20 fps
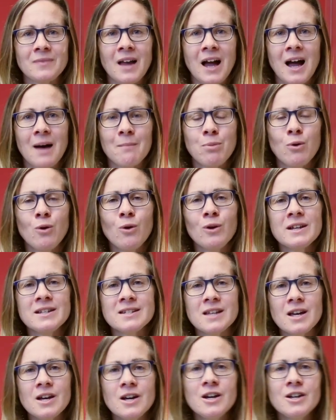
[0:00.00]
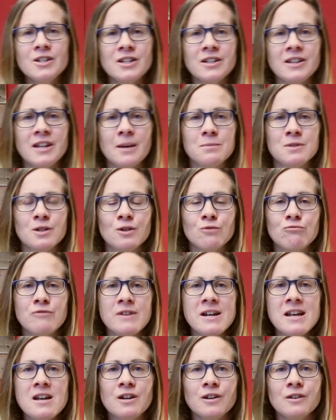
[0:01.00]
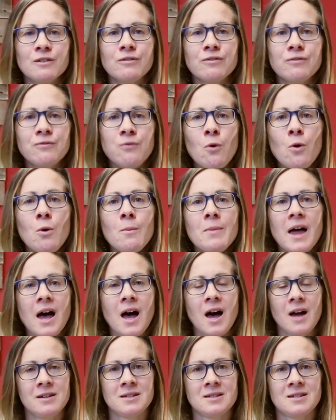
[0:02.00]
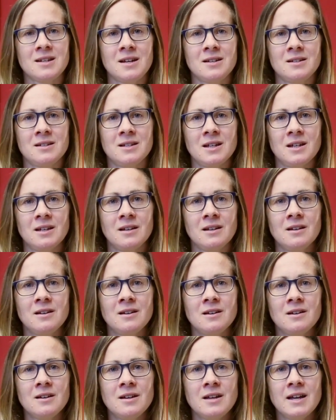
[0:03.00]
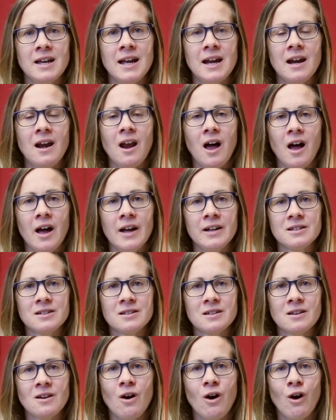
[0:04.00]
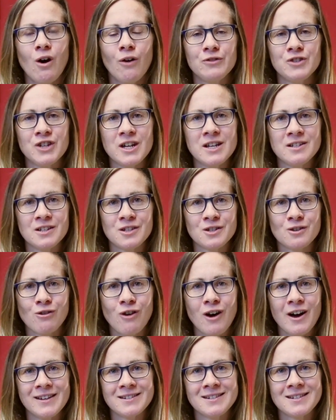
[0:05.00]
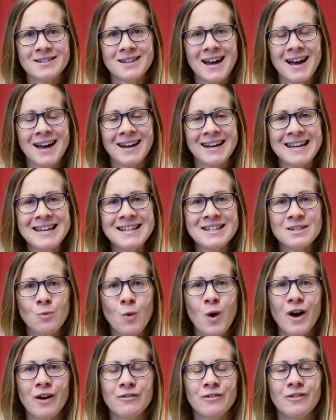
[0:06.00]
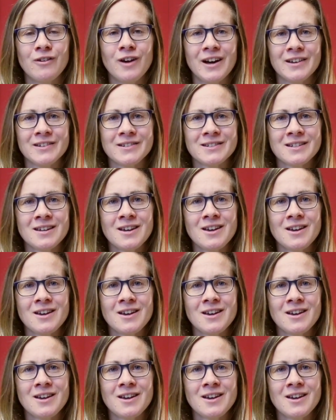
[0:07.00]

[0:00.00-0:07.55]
And Paul is urging them to reconform their understanding in light of Jesus Christ and his work for us